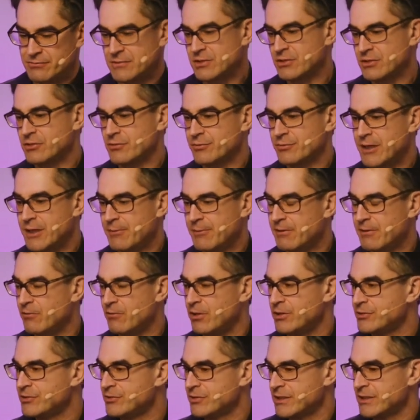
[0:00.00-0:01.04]
you know, people
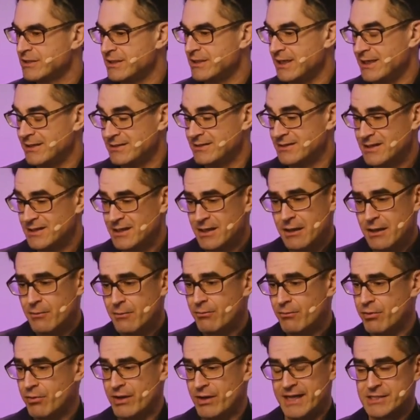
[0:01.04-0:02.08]
want to get done,
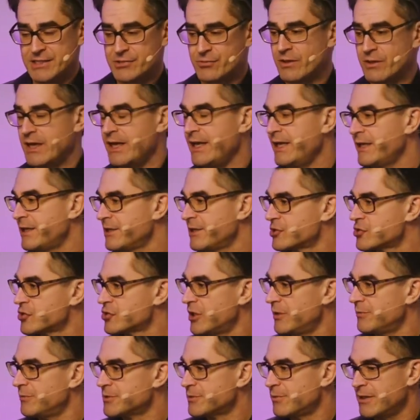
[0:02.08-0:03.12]
plus related
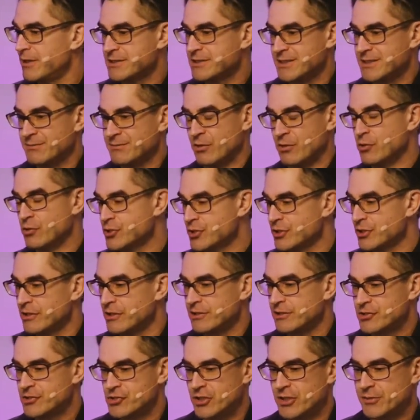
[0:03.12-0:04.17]
jobs, plus
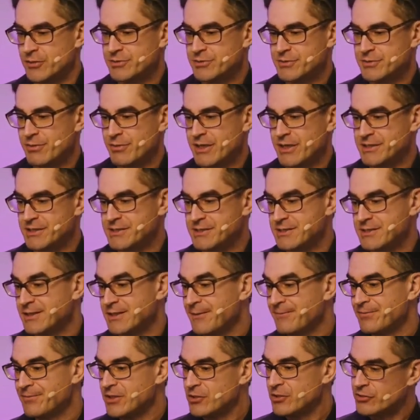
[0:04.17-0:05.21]
emotional jobs, plus
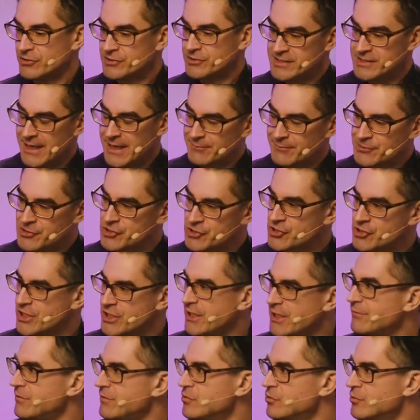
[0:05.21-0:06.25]
the consumption
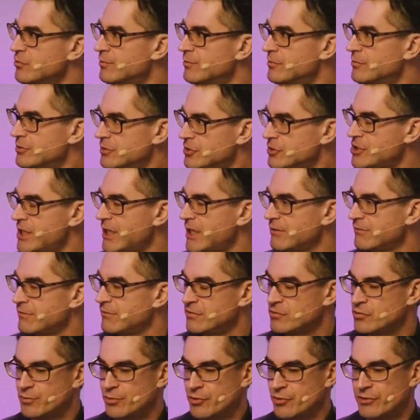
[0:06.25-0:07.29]
chain
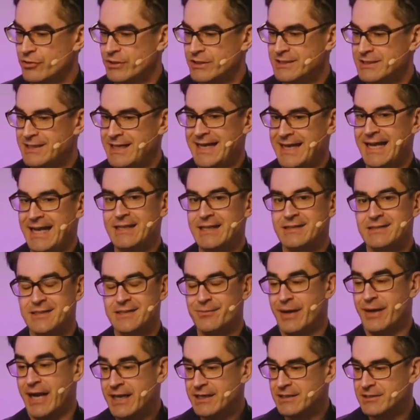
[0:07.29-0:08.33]
viewpoint and the
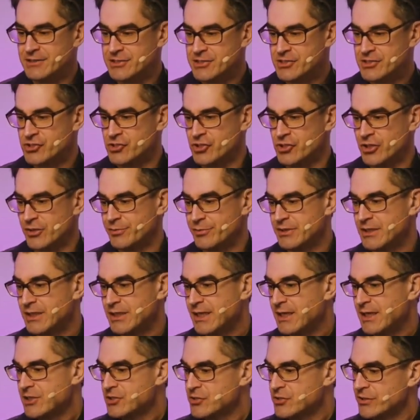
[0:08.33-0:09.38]
buyer's job.
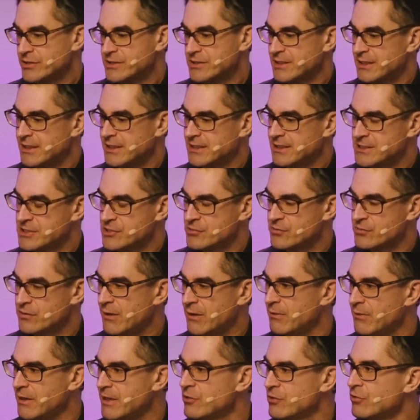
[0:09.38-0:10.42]
So it's an
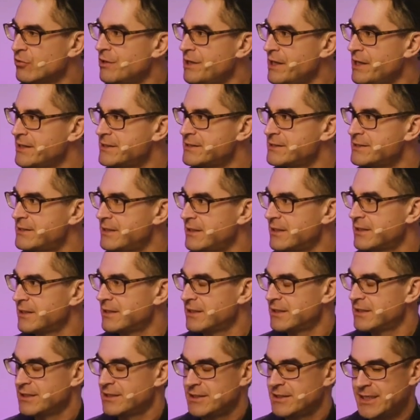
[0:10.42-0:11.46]
extremely holistic
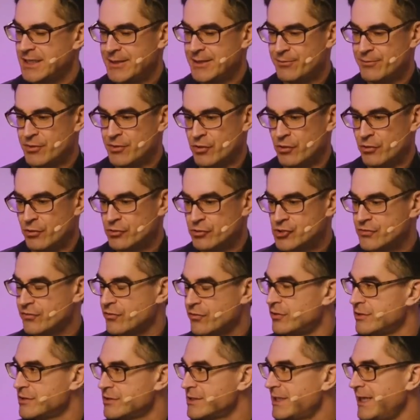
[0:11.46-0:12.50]
approach
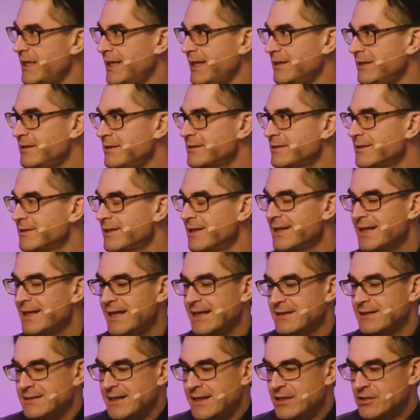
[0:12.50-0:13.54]
firsthand.
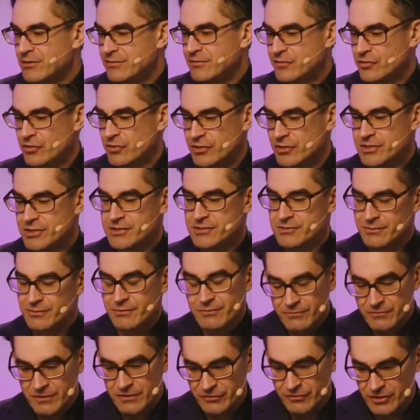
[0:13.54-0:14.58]
And then, of course,
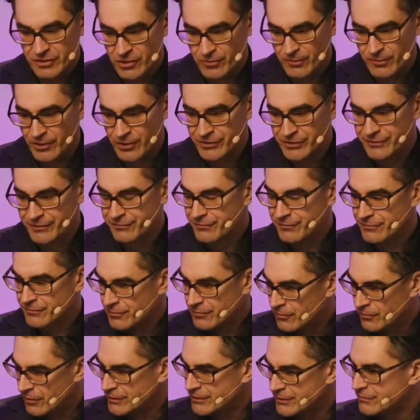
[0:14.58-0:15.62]
with the
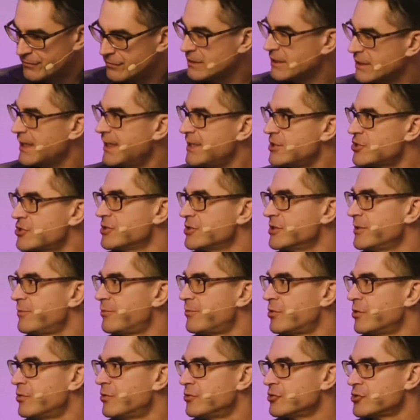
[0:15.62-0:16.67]
quantification
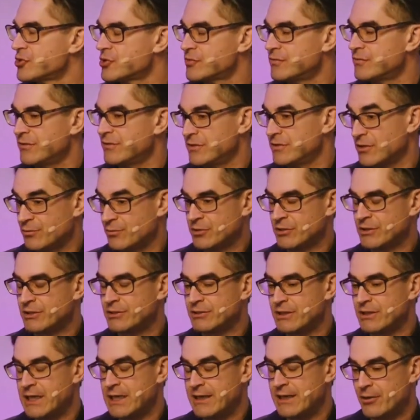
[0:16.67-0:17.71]
approach, with
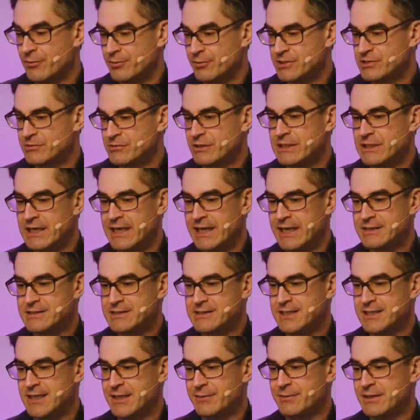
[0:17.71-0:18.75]
the opportunity
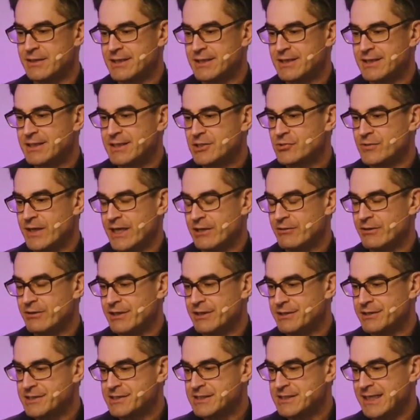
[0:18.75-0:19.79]
landscape, try to
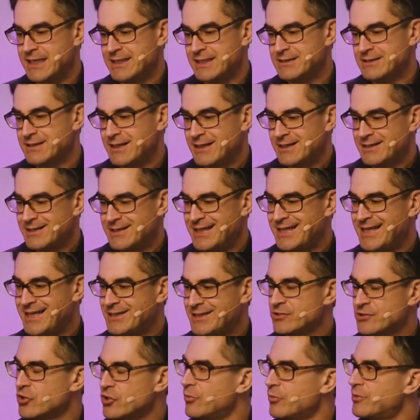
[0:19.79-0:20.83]
understand the
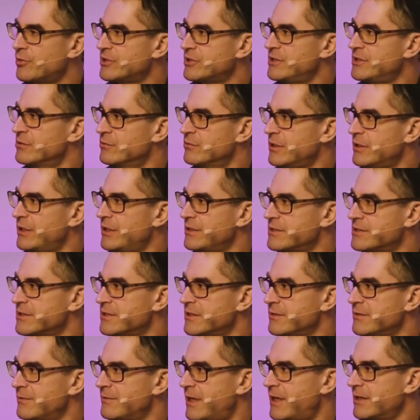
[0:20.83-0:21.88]
hidden opportunities in
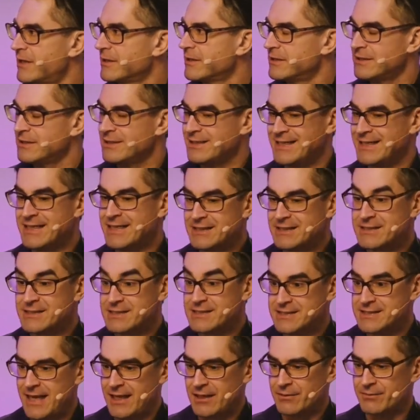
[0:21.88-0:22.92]
the market and the hidden
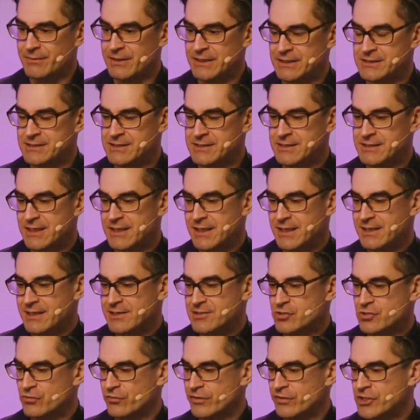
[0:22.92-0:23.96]
segments.
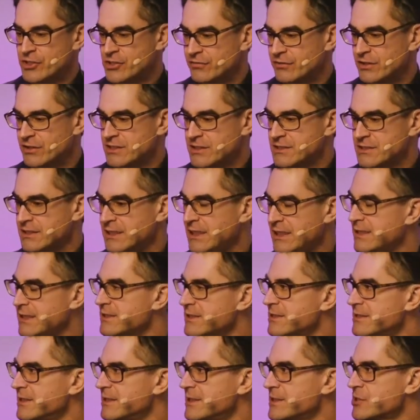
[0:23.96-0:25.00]
So which of these needs
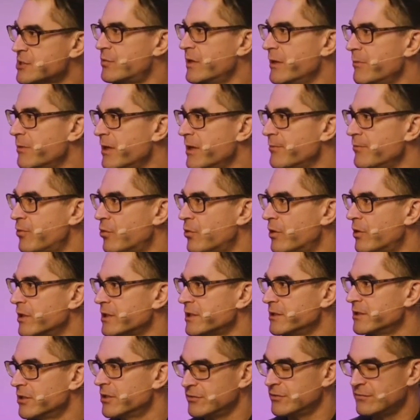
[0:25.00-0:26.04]
is extremely
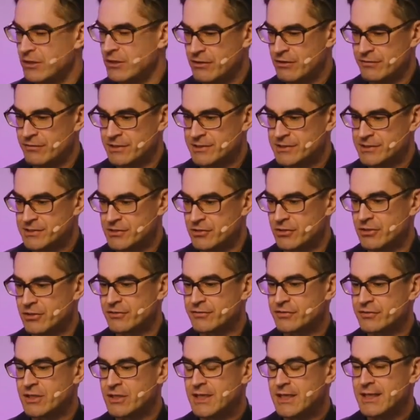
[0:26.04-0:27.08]
important, not very well
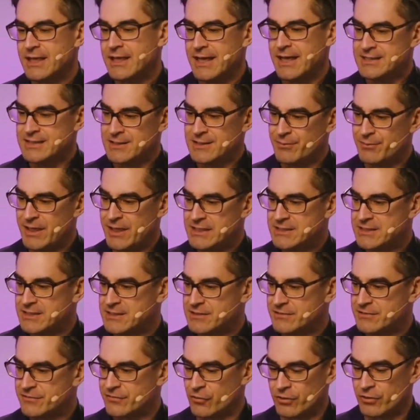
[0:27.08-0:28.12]
served, as a
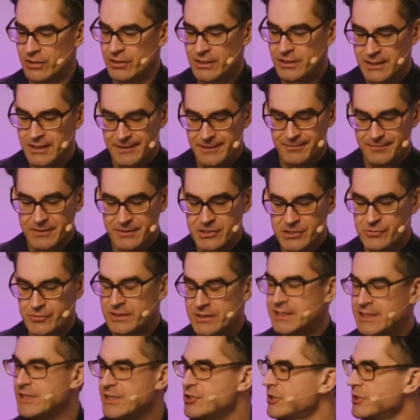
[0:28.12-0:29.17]
basis for
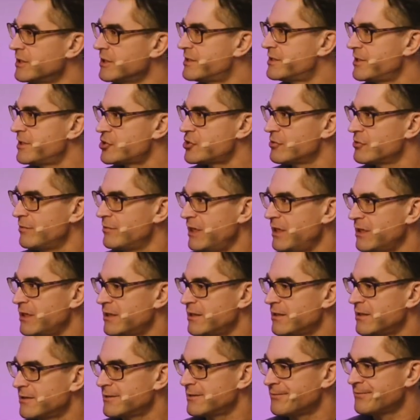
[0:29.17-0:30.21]
strategic decision
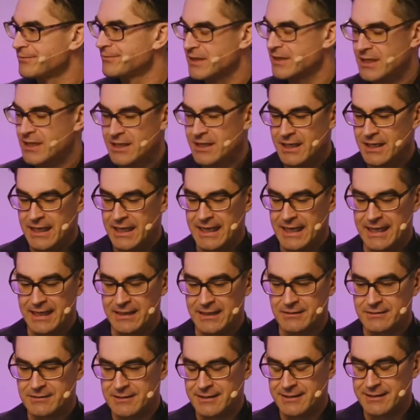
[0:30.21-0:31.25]
making. Mm-hmm.
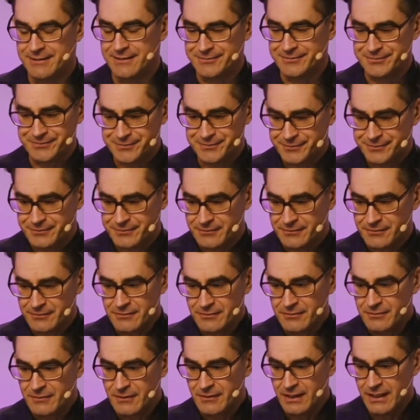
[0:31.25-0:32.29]

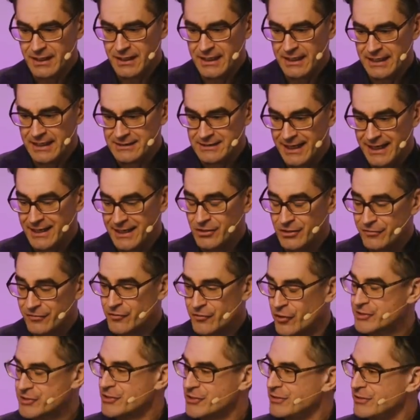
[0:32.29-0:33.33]
And then, of
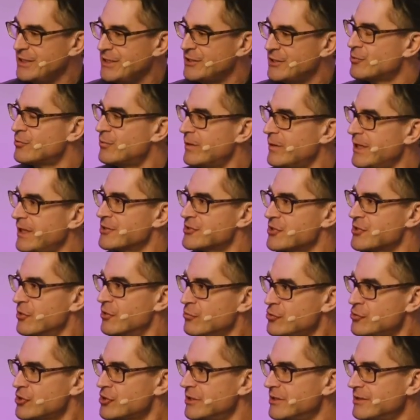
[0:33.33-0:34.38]
course, you need to create a
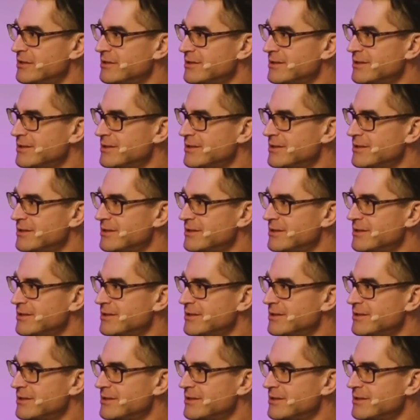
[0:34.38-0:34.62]
solution.